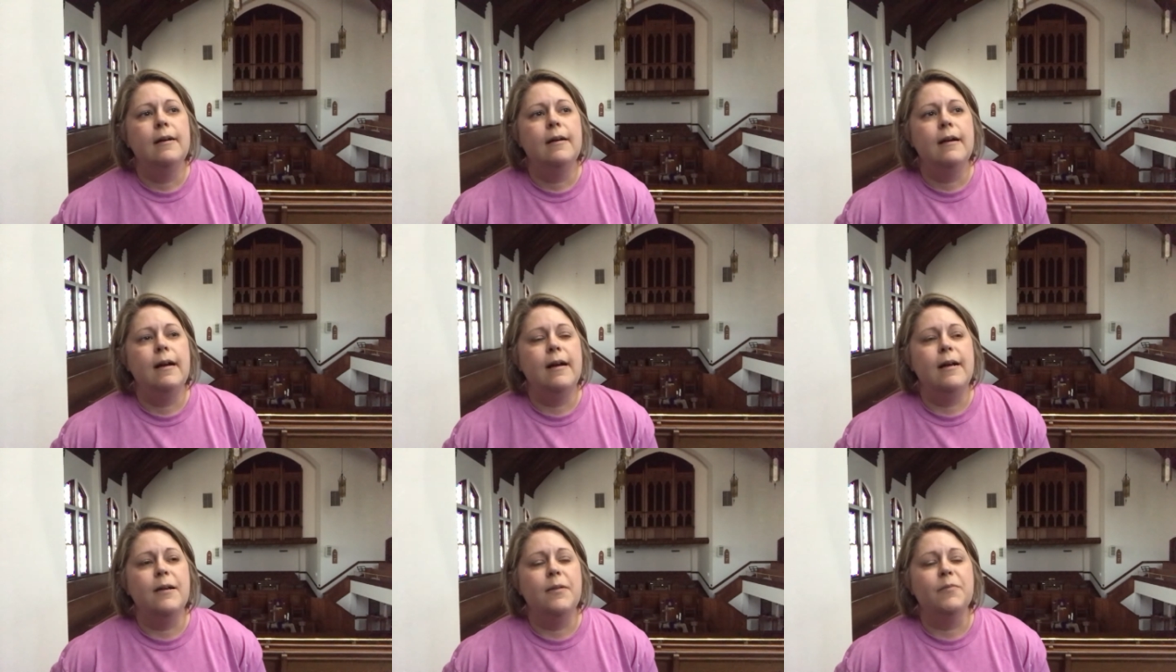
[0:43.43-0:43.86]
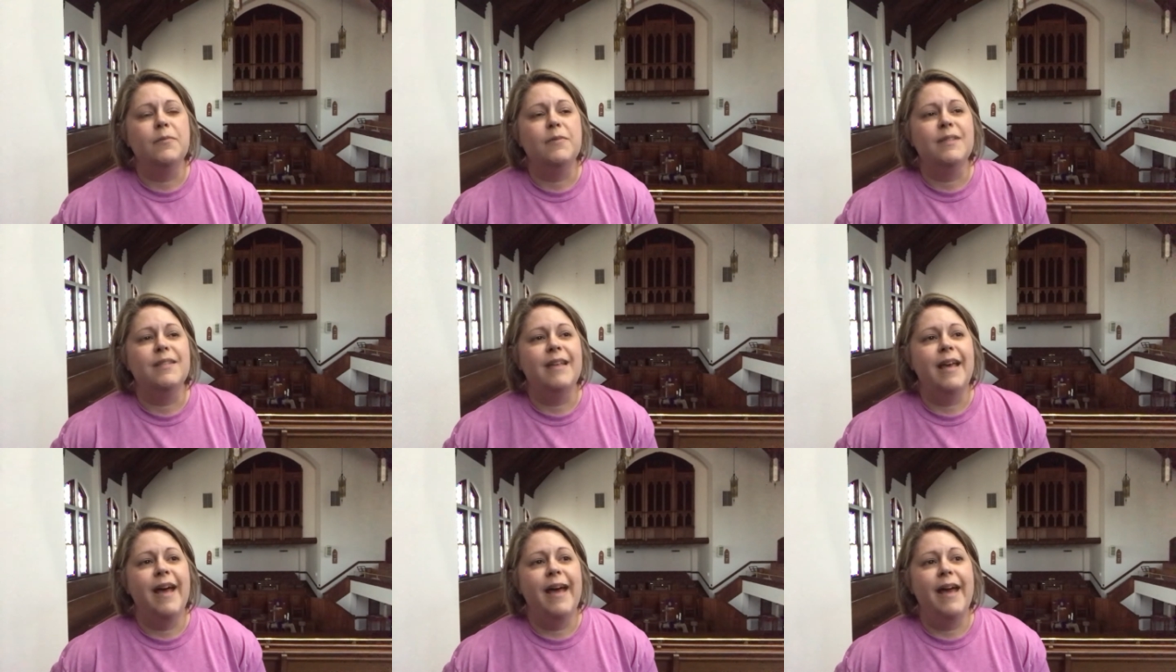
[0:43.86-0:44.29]
Um,
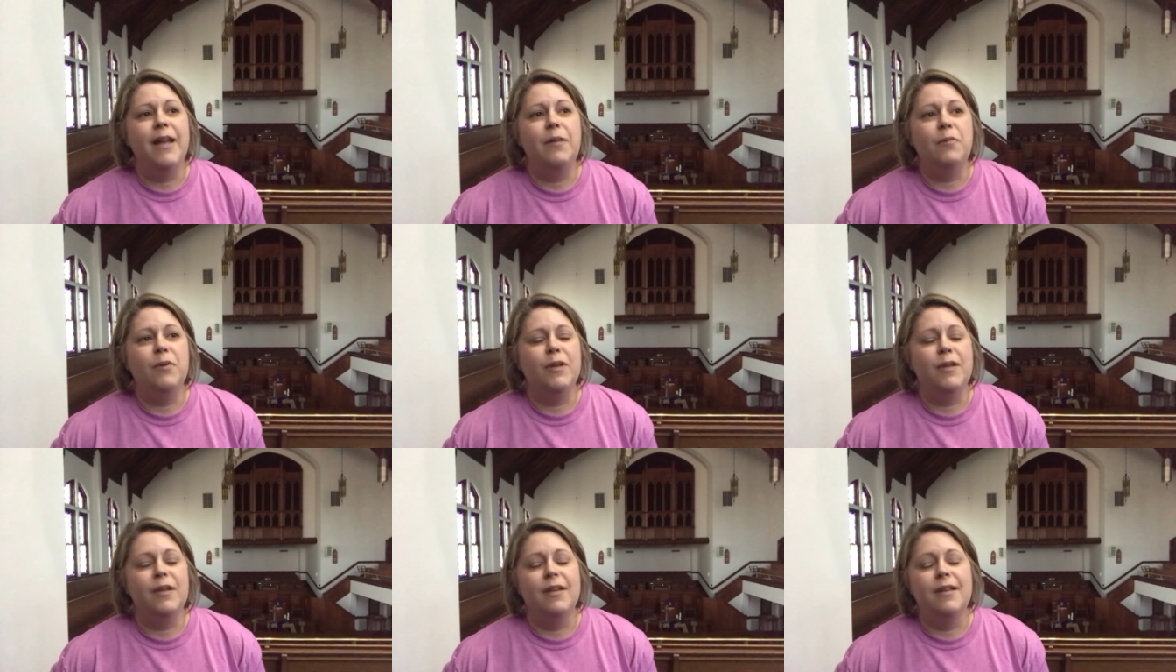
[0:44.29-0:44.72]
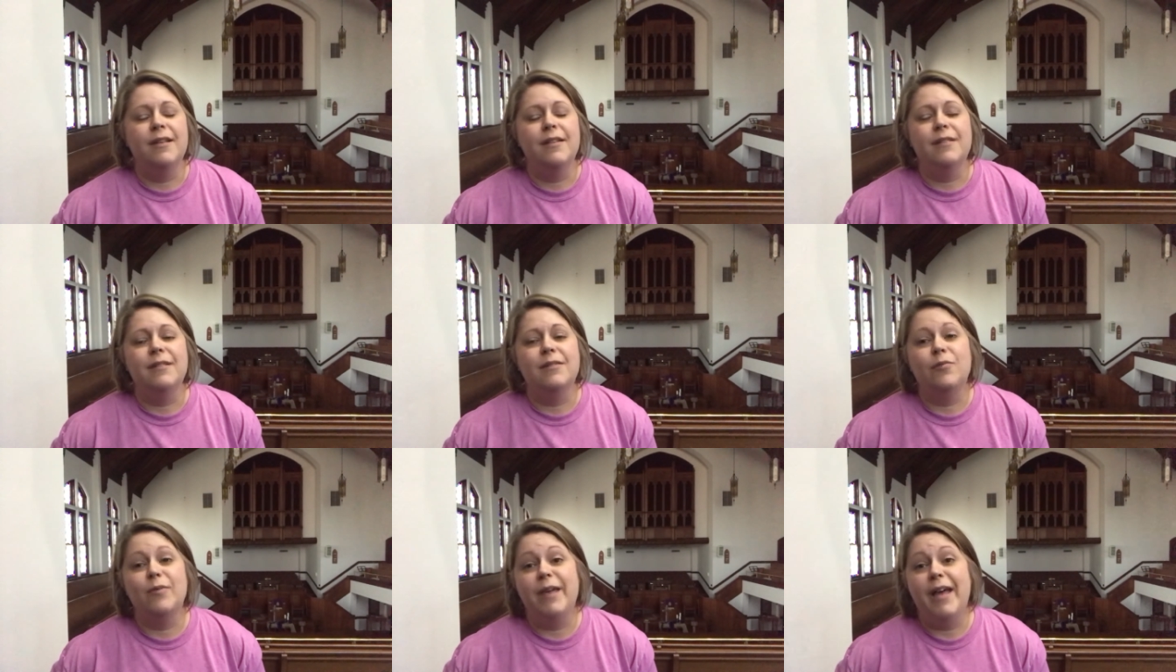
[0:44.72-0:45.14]
sad
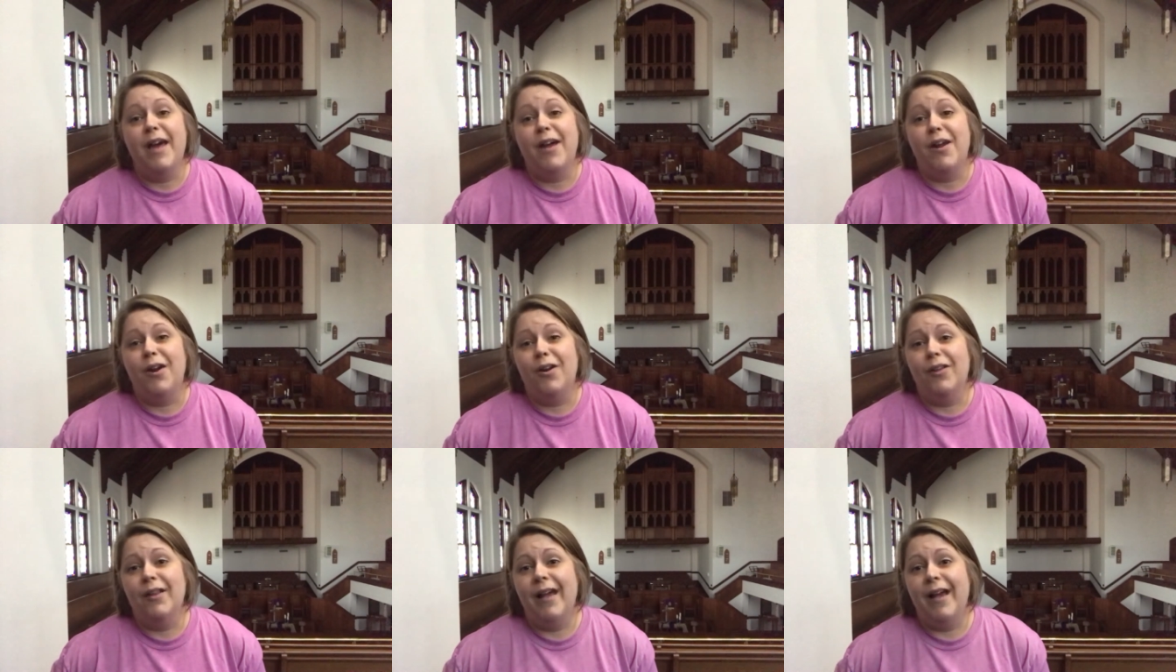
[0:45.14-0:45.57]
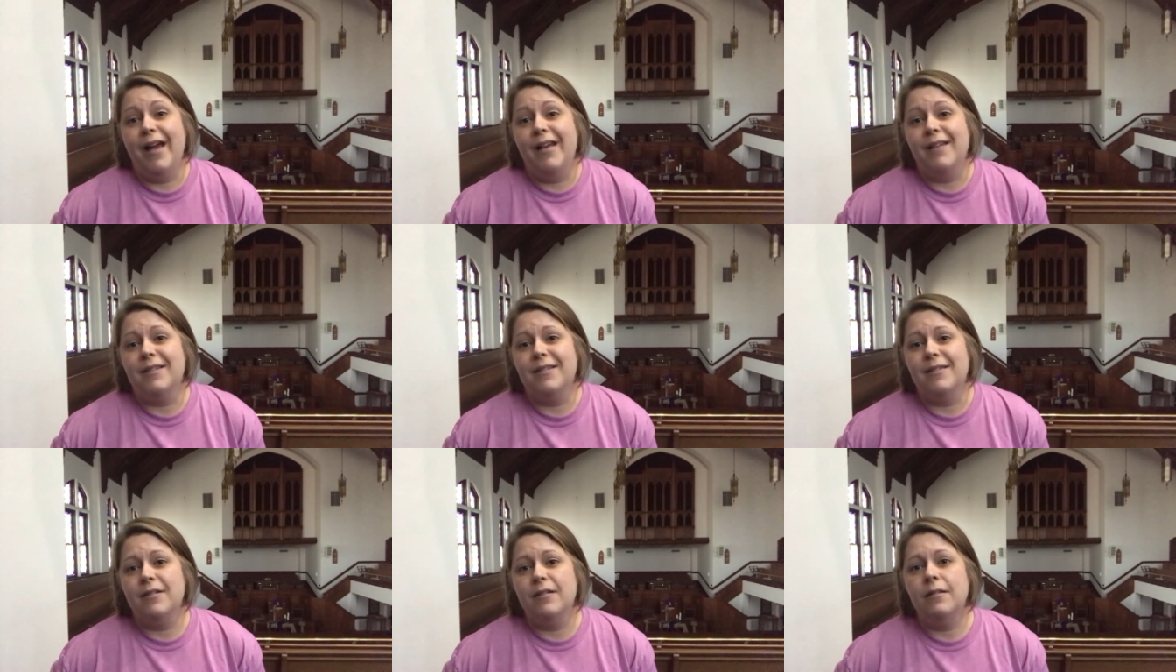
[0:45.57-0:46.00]
because we had our
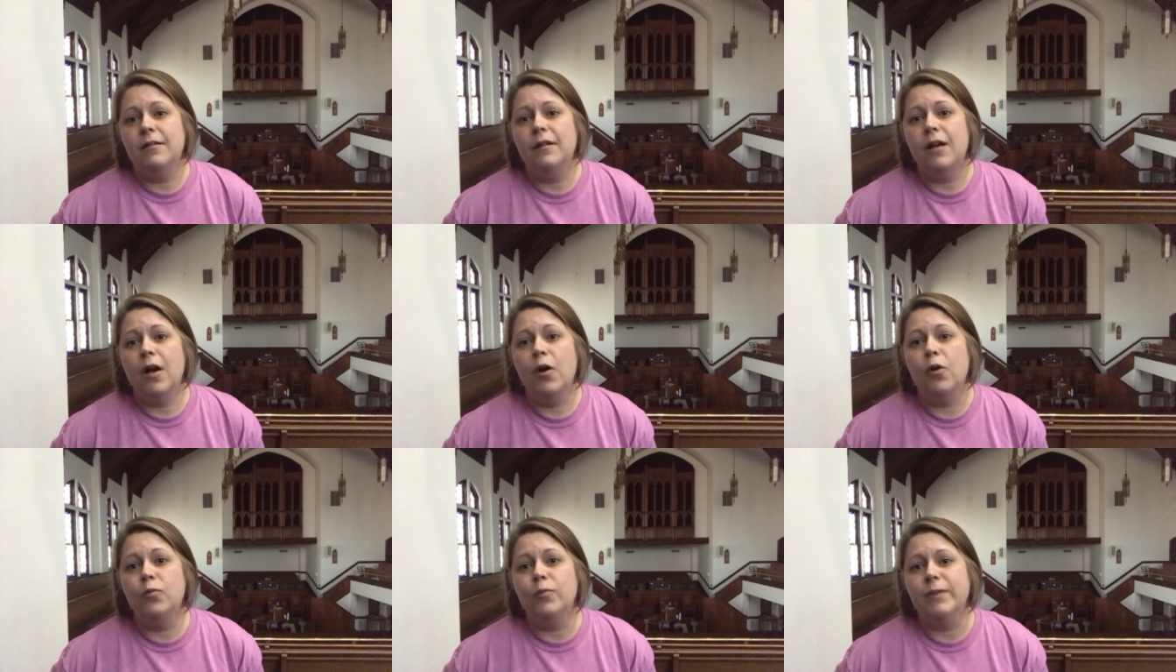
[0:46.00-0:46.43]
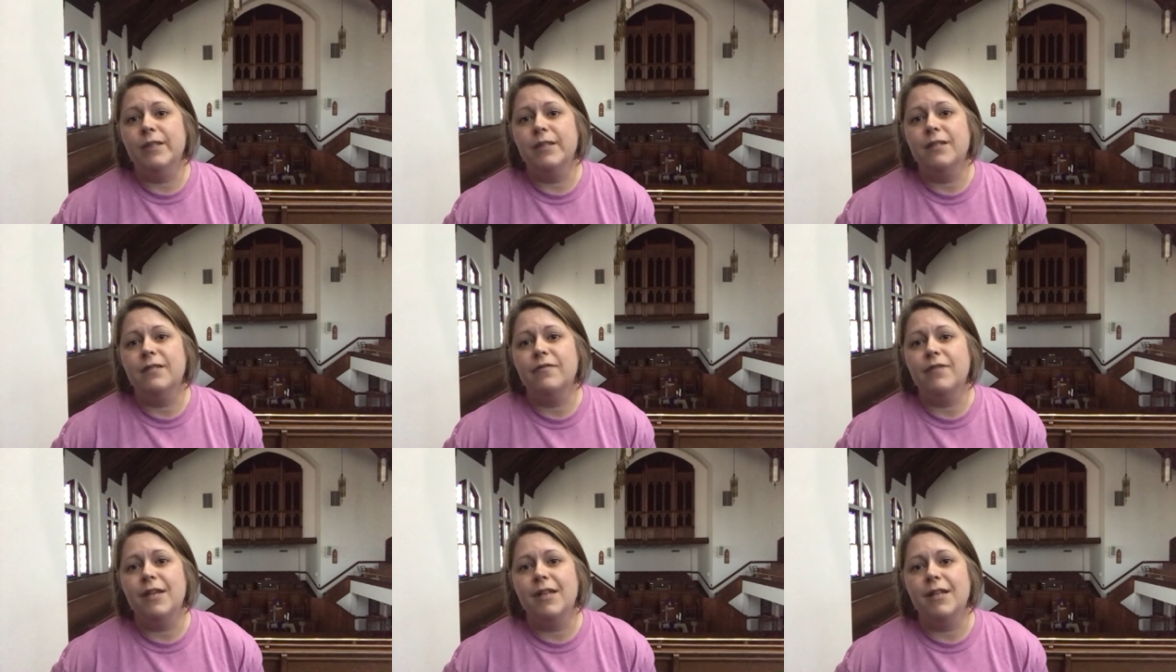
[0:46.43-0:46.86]
last
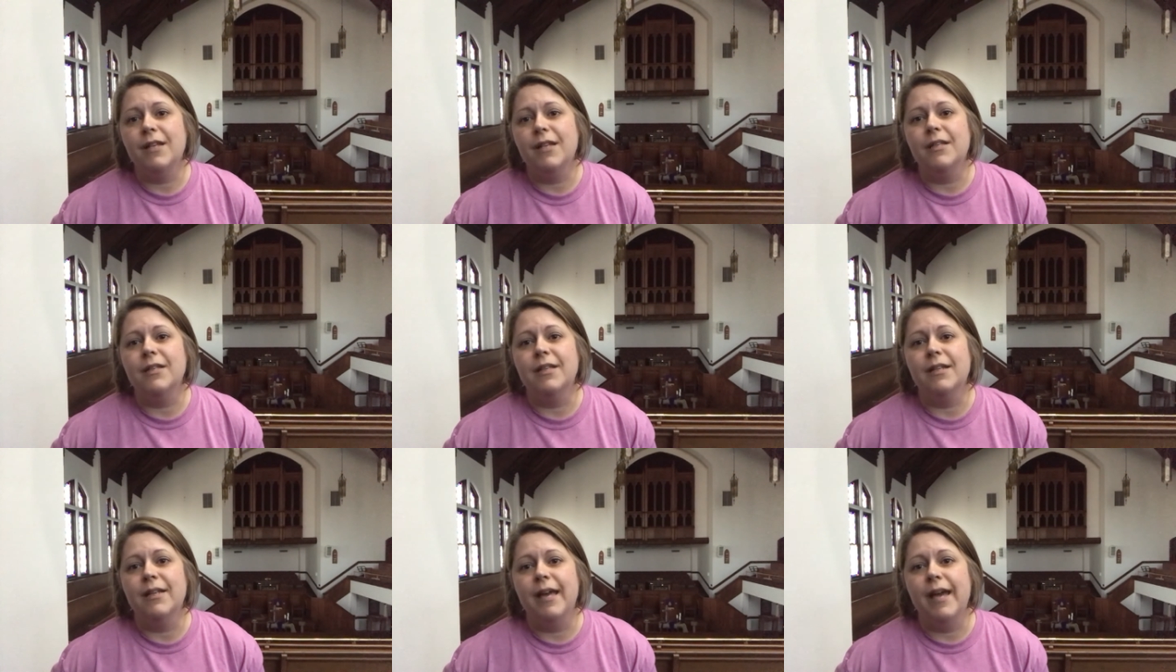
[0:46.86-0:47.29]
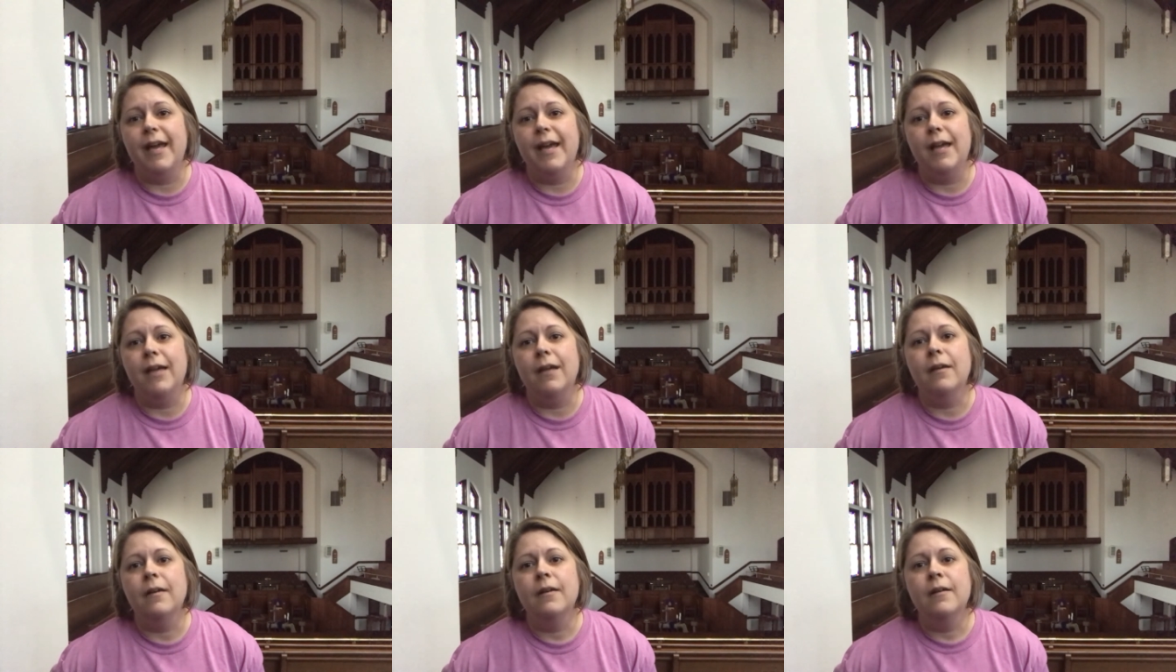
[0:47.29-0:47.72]
homeless feeding
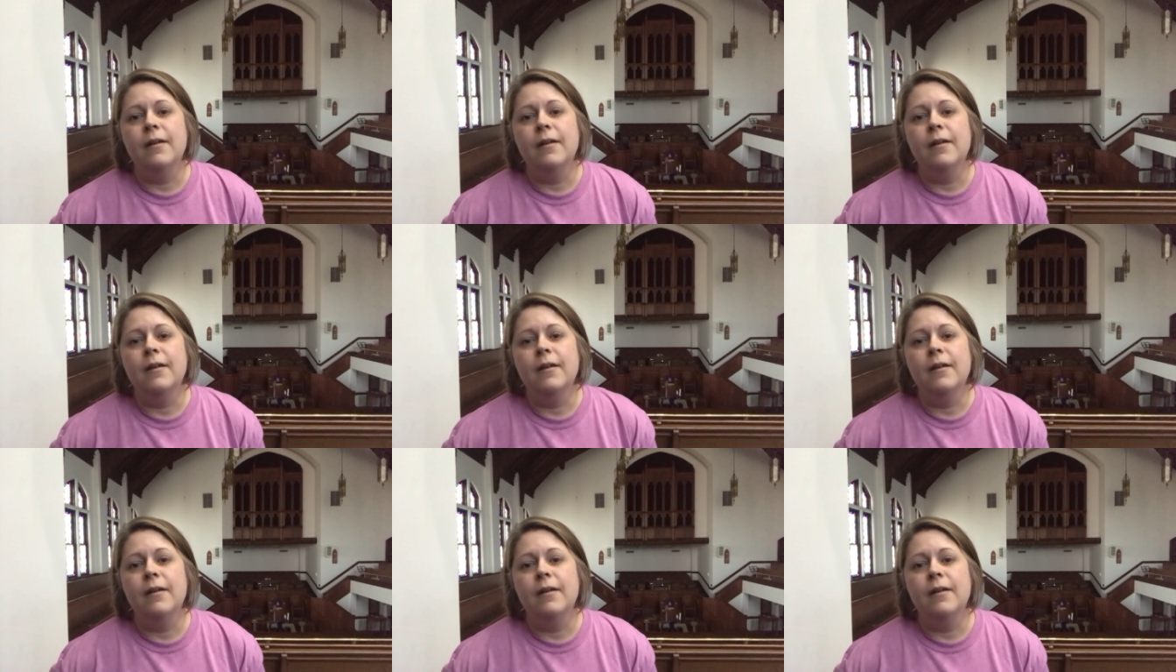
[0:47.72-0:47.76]
today